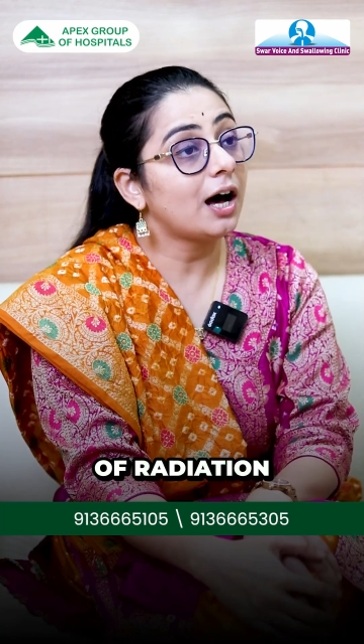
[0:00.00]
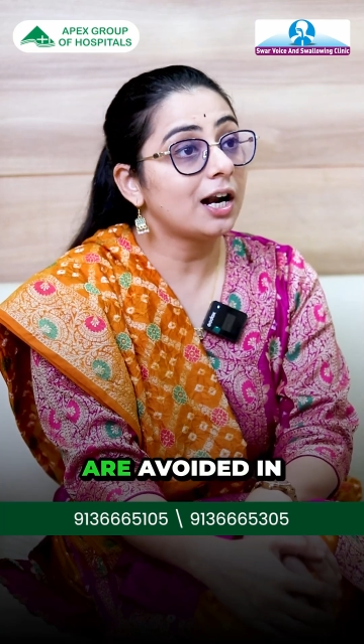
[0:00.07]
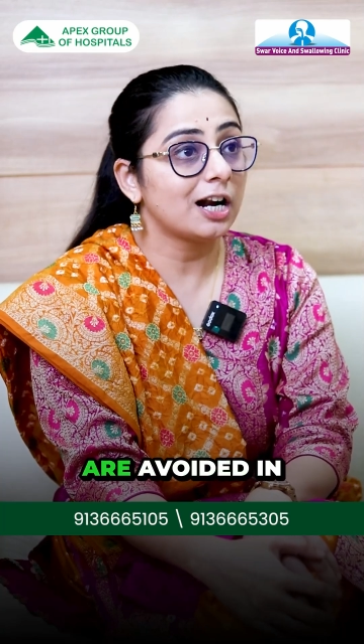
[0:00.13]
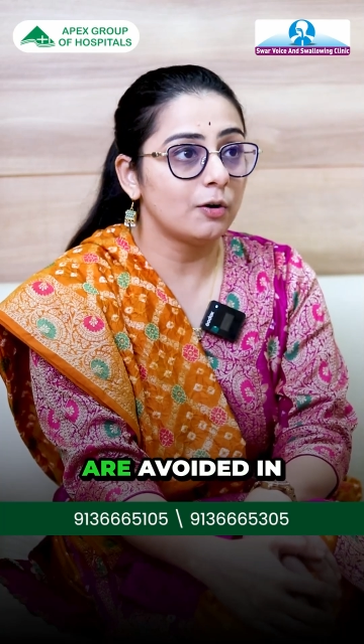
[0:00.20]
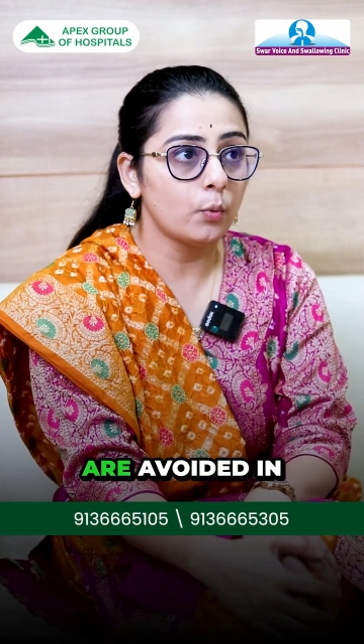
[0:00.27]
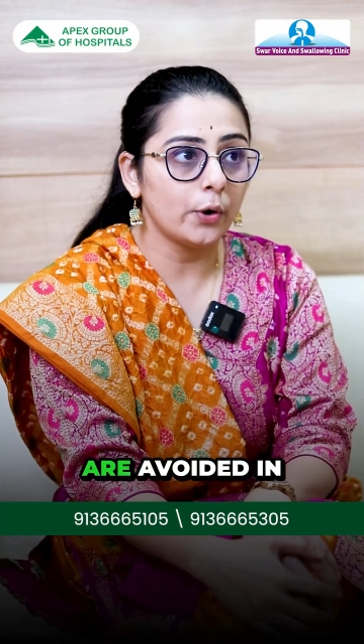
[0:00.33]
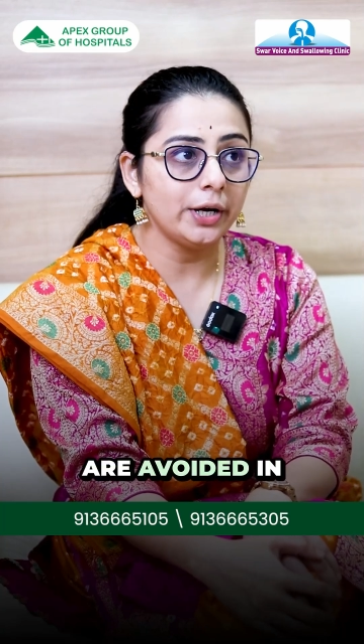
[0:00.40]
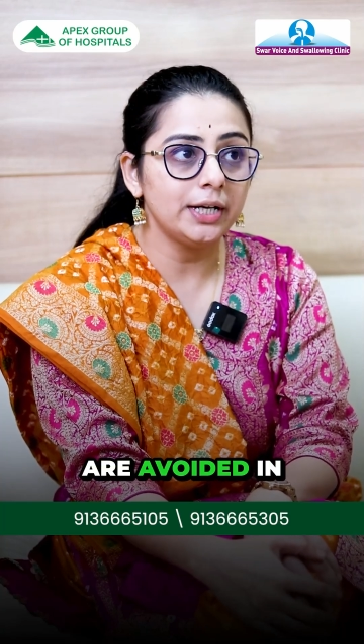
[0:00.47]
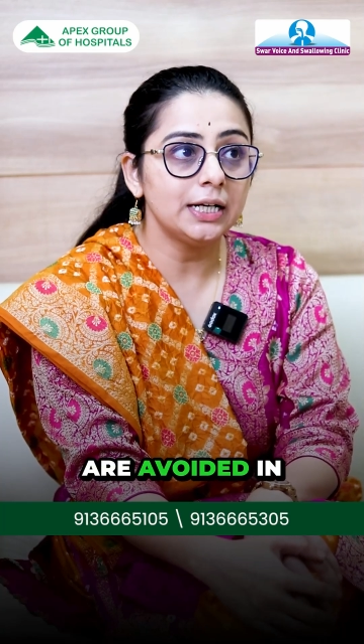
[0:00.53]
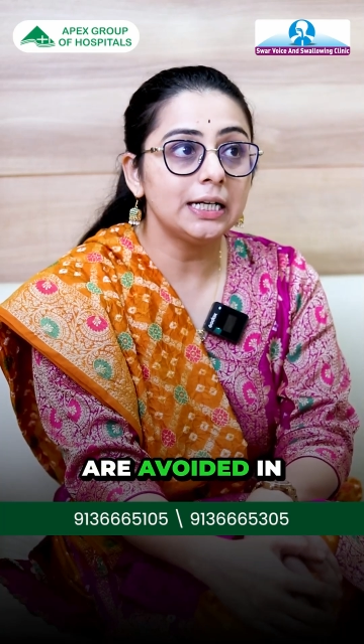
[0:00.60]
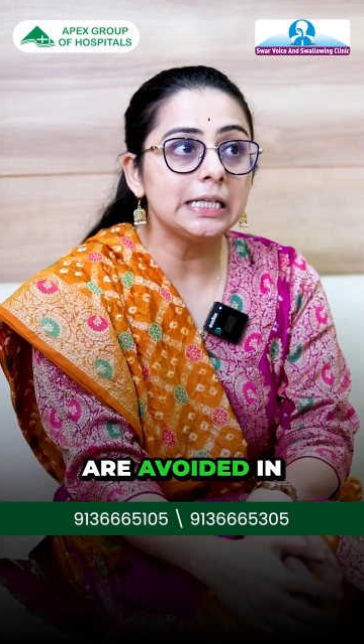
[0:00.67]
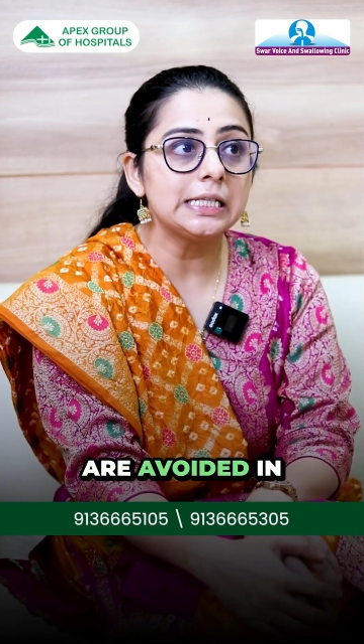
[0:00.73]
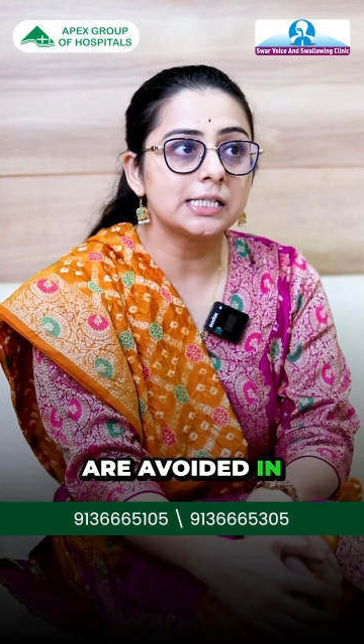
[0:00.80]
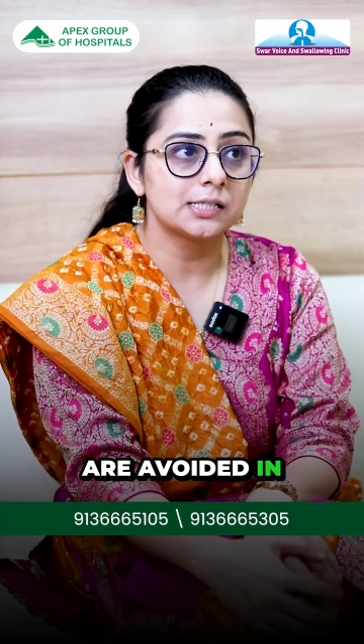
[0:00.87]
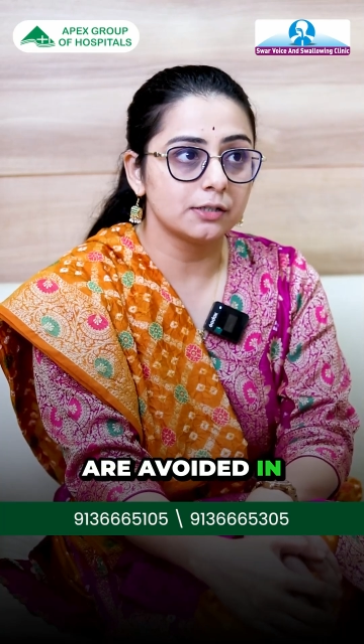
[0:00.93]
are avoided
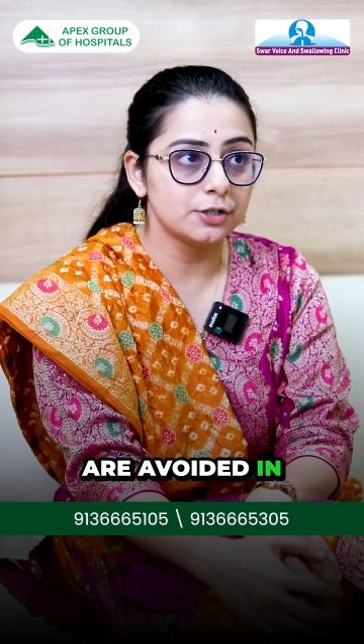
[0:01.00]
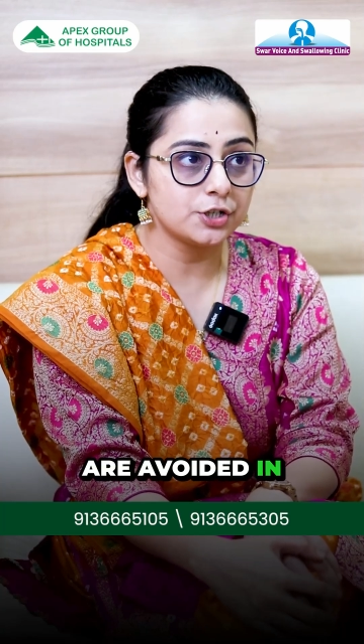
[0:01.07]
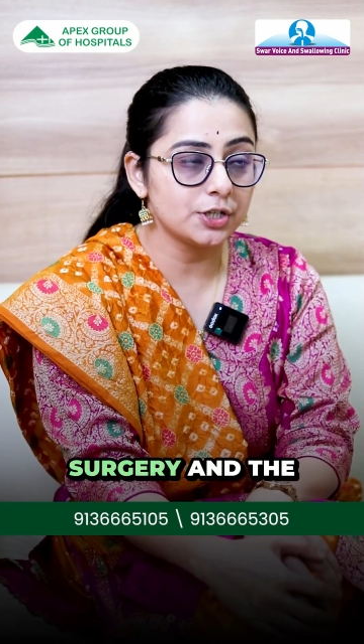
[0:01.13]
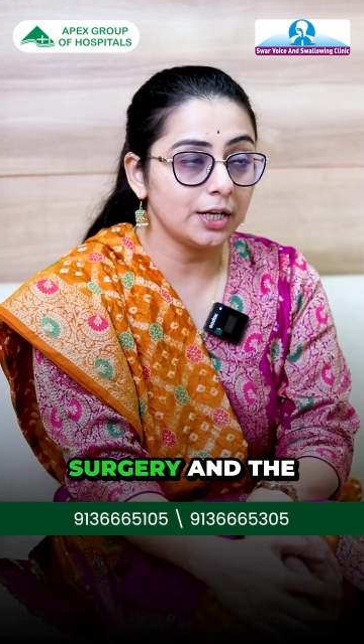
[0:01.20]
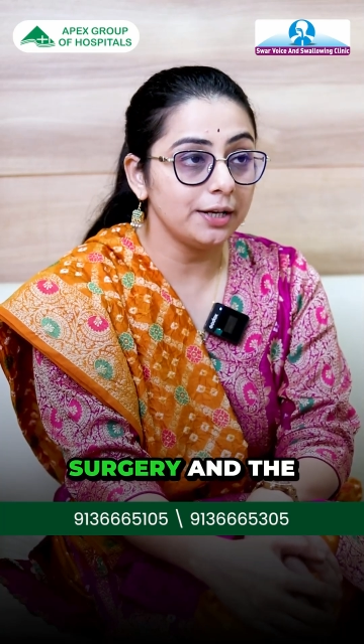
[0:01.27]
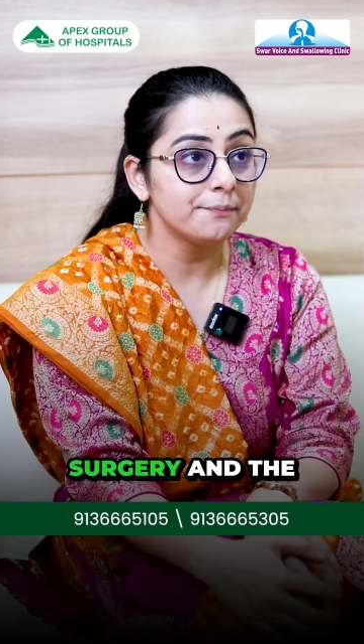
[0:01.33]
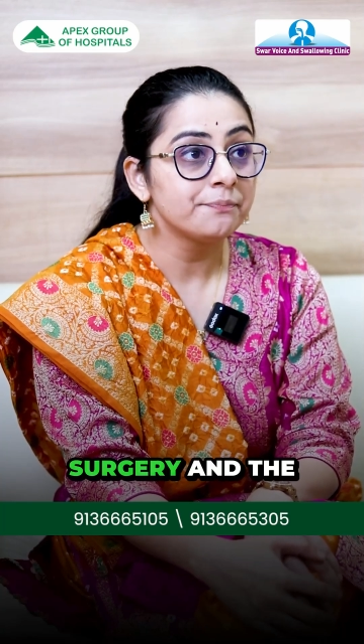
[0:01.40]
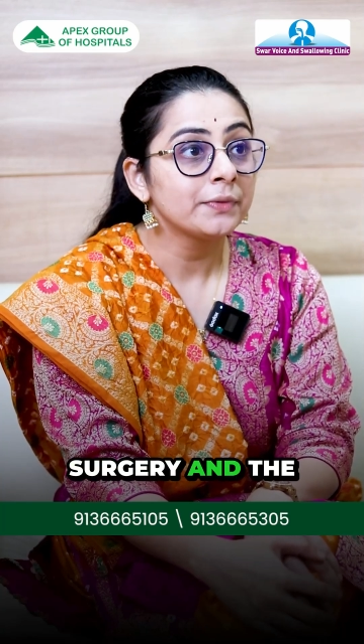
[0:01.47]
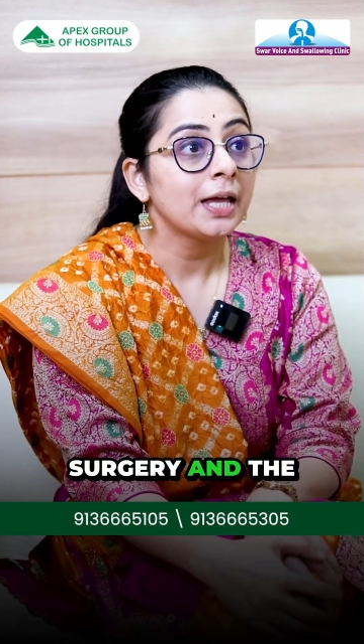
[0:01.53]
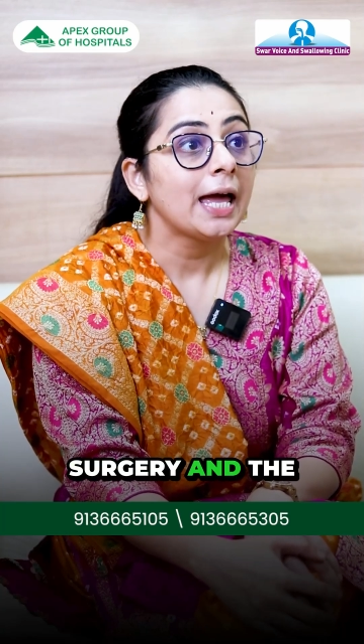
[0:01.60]
in surgery